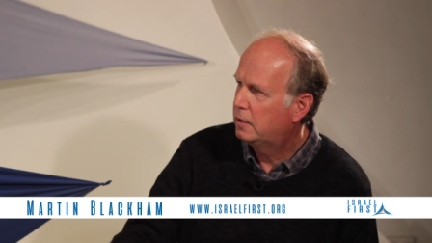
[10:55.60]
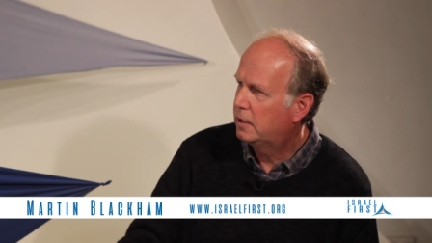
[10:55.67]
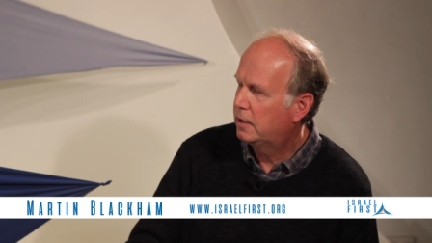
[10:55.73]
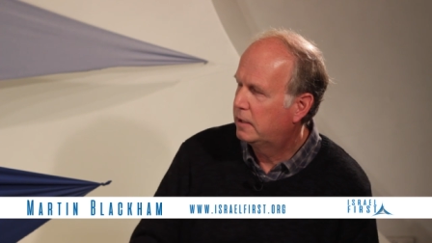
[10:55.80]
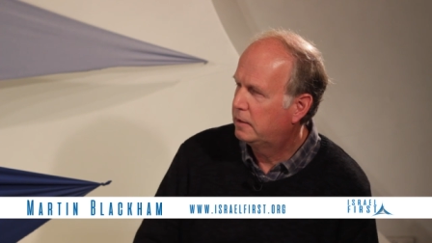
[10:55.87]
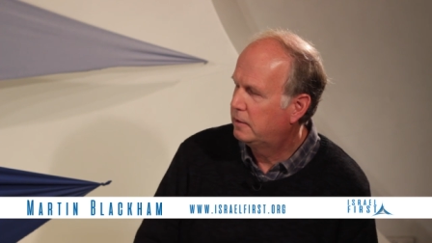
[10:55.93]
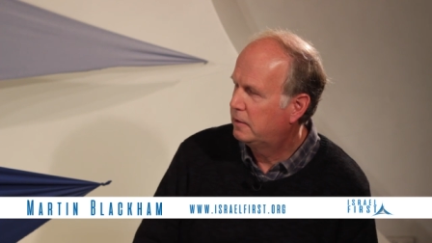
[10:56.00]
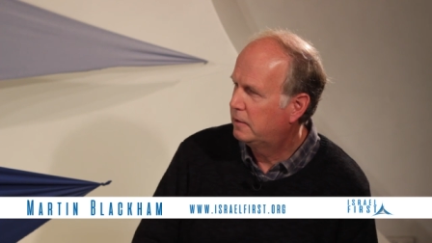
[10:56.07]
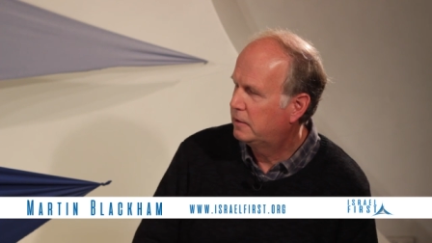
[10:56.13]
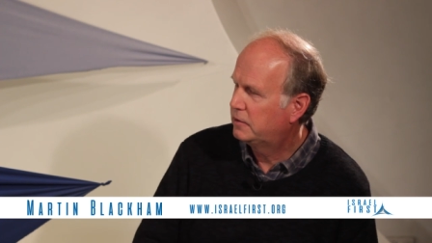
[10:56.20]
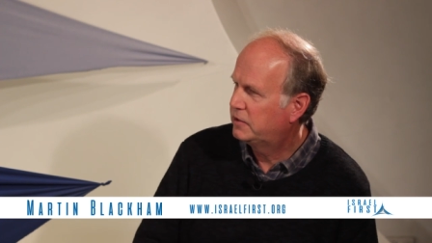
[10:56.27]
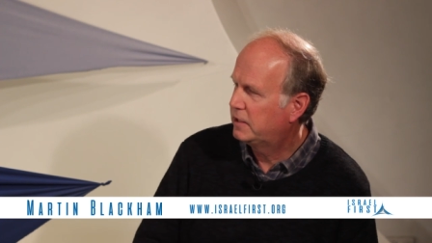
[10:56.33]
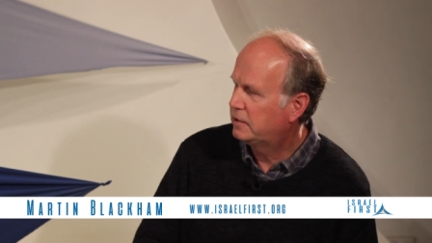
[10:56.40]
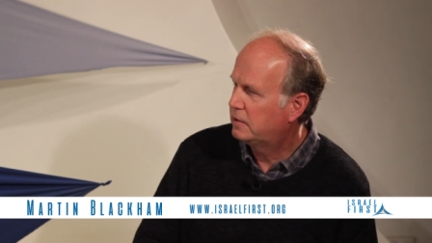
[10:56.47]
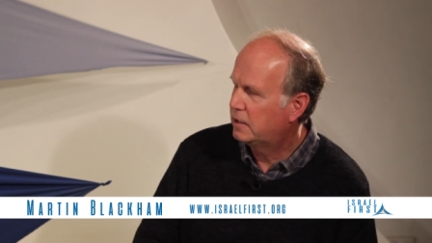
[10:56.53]
and uh,
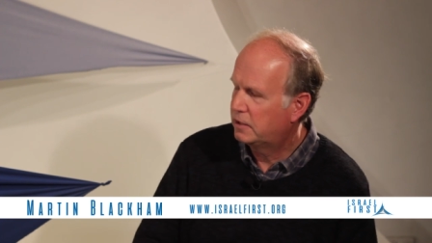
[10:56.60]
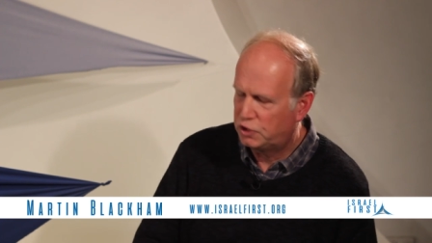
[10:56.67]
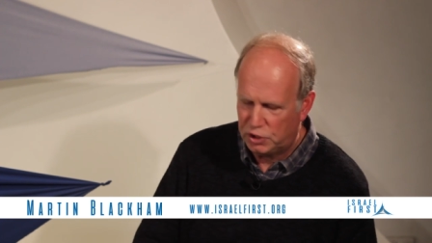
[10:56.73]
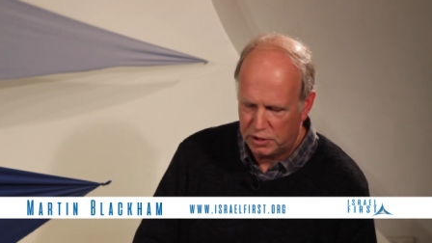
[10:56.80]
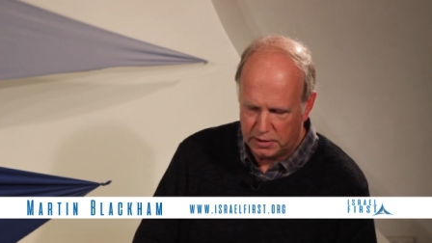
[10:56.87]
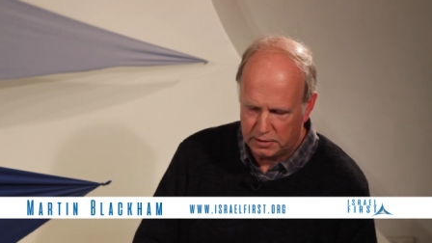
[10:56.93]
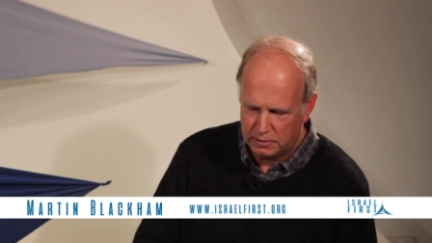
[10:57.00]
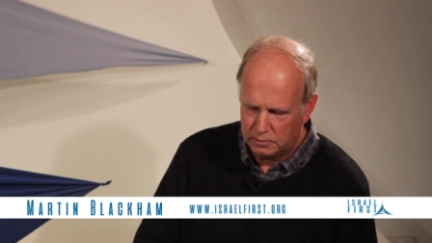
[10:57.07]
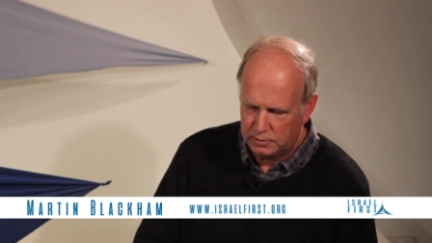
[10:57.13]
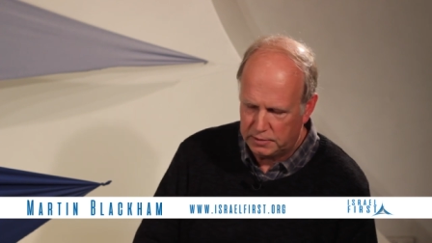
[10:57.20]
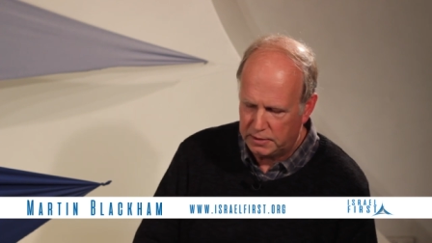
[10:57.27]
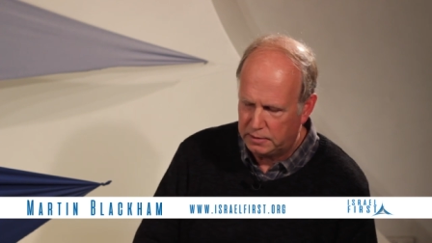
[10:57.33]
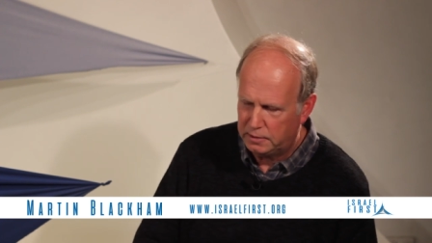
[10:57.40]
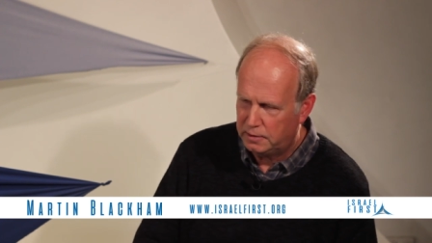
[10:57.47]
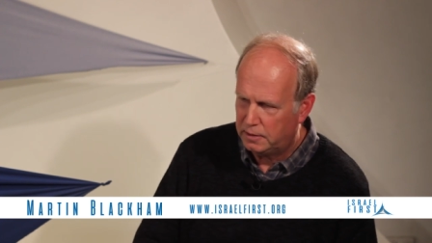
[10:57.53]
take their child.
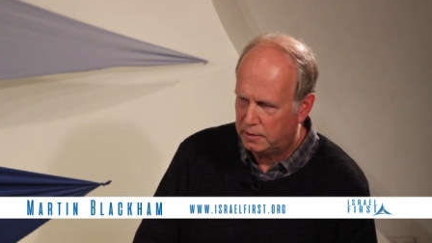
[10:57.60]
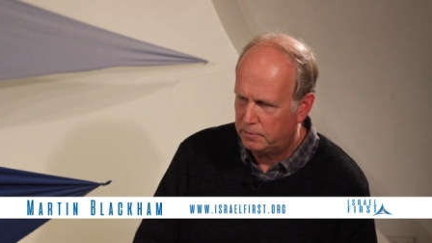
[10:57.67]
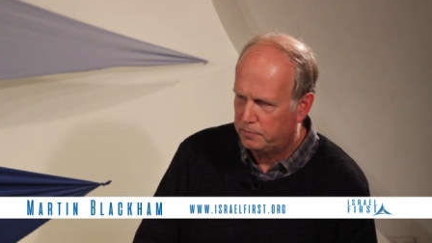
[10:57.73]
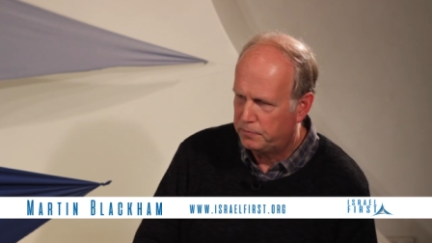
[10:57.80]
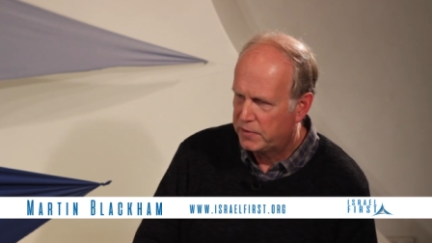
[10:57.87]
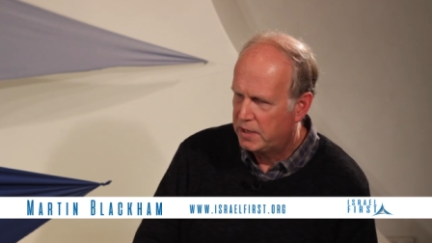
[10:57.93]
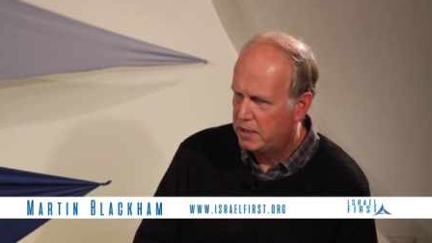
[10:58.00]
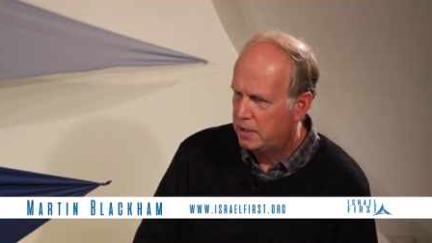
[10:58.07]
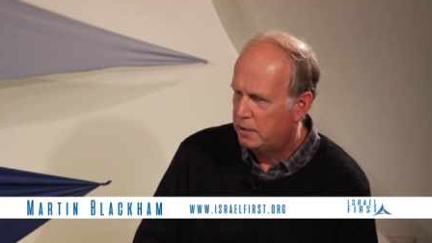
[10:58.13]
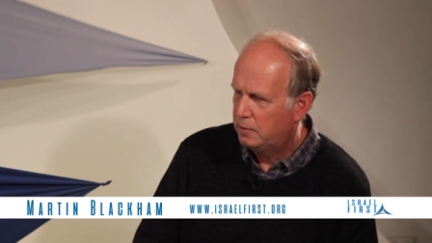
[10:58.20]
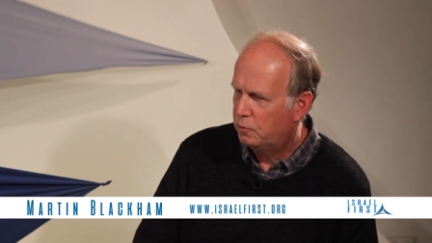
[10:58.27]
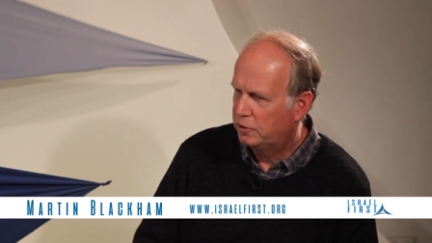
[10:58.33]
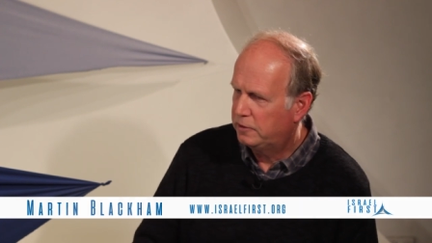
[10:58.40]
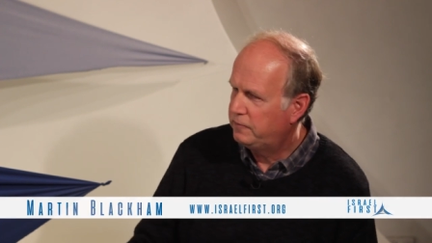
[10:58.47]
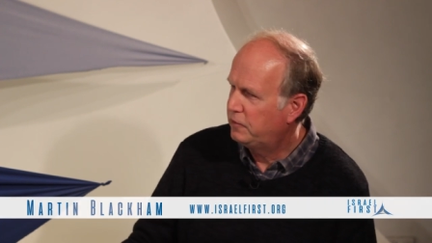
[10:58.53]
And um,
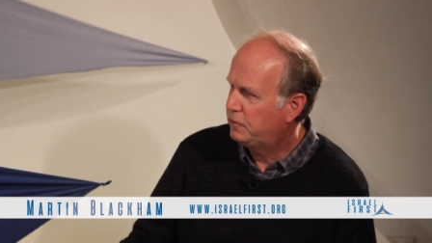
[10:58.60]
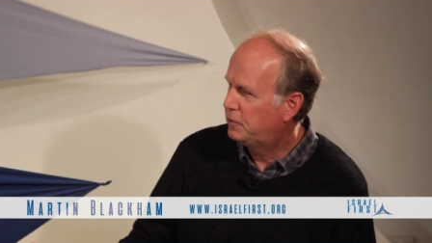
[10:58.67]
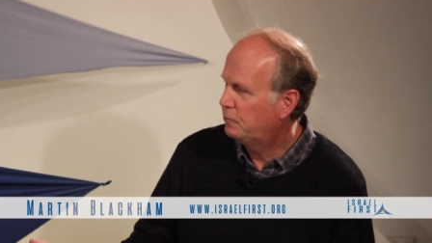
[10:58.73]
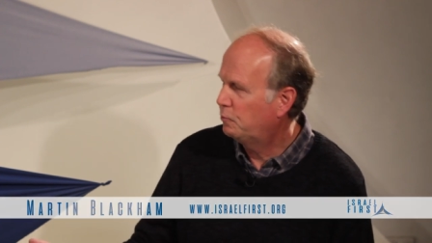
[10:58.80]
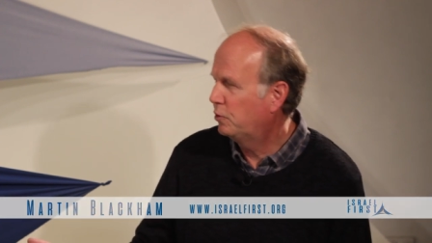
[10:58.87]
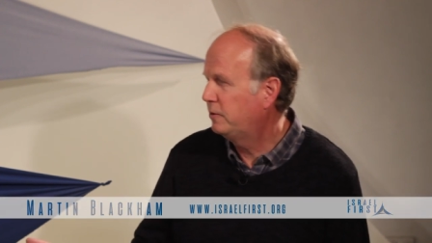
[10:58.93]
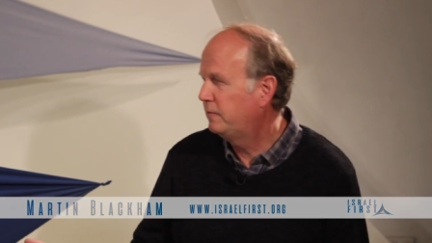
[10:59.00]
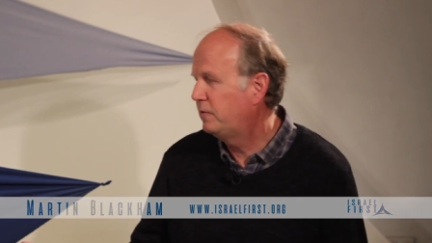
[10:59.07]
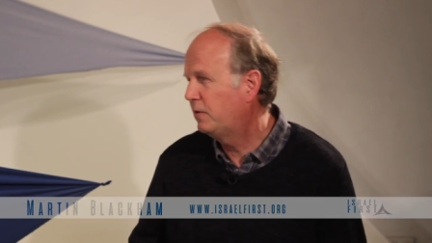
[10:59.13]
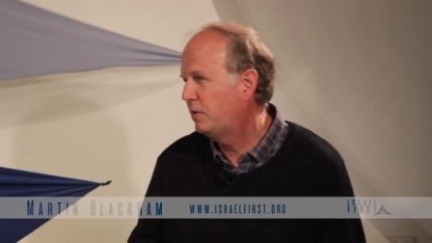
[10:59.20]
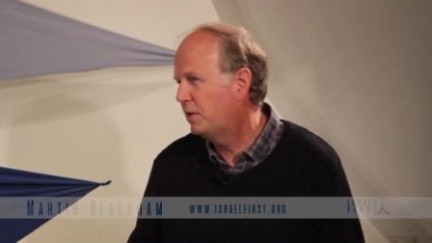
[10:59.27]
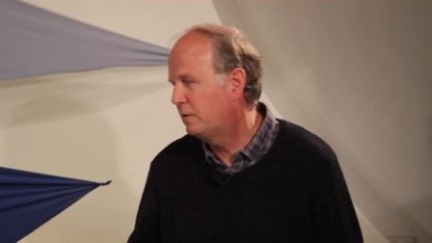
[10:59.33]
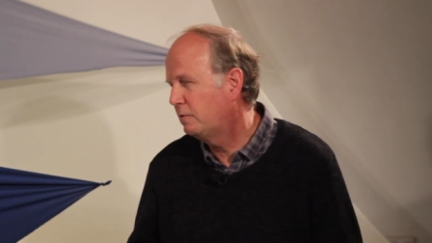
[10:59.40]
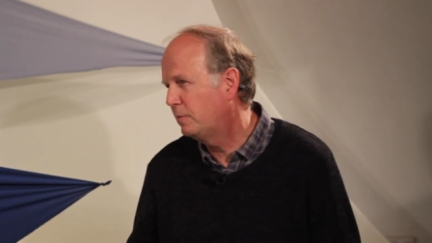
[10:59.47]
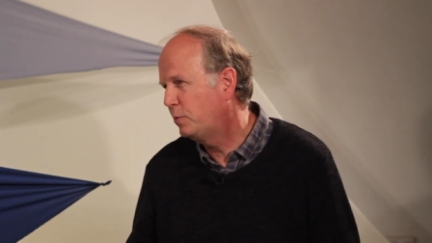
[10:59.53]
one of the th one of the
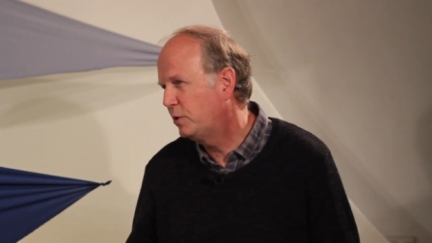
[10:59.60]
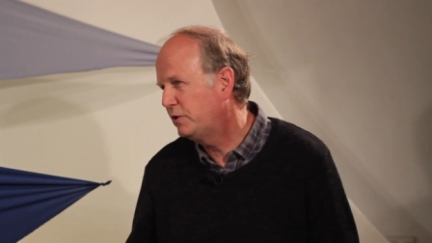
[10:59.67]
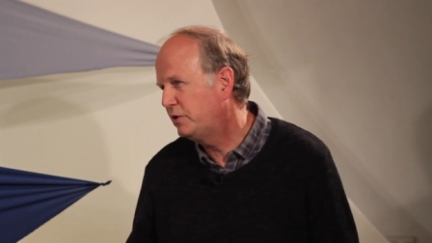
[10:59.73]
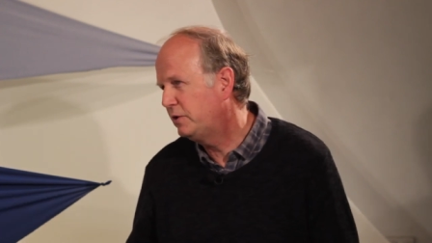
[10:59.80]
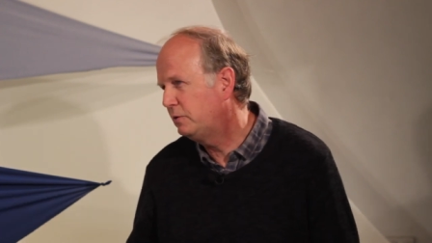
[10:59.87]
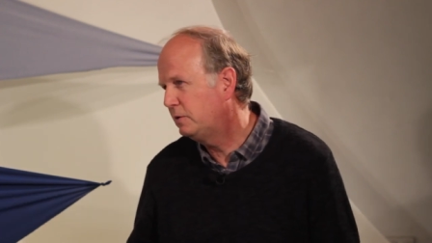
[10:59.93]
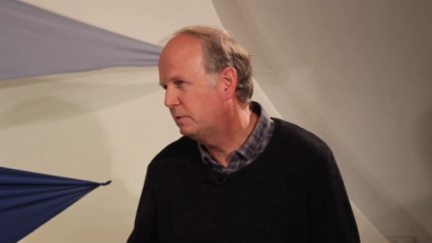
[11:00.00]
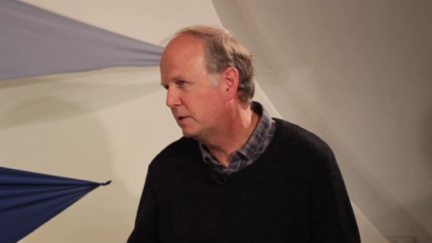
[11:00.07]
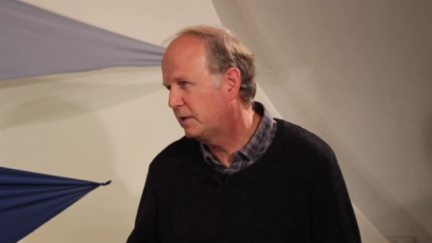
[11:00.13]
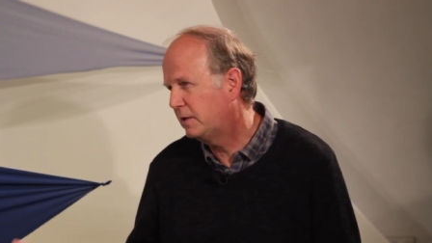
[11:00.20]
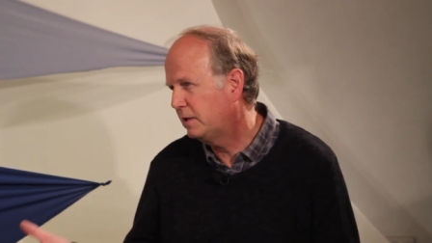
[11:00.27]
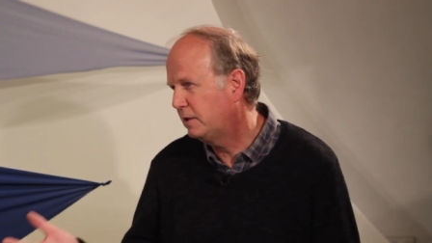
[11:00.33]
therapies you do, I